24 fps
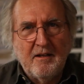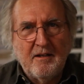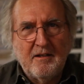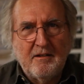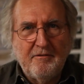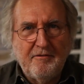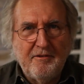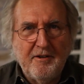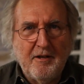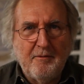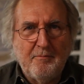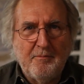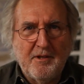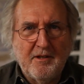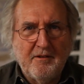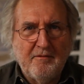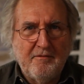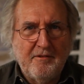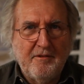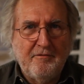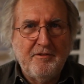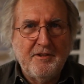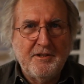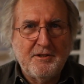development of
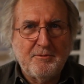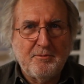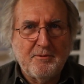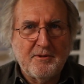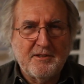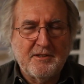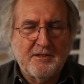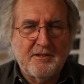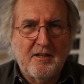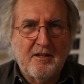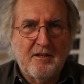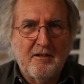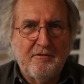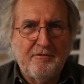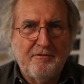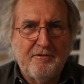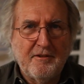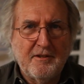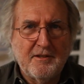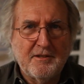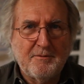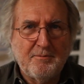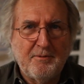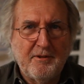the visual style for
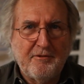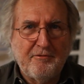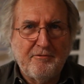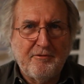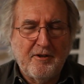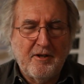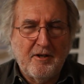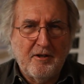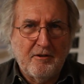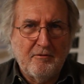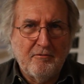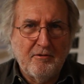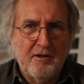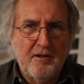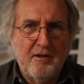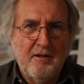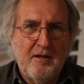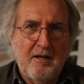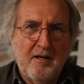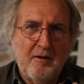the Spitfire grill.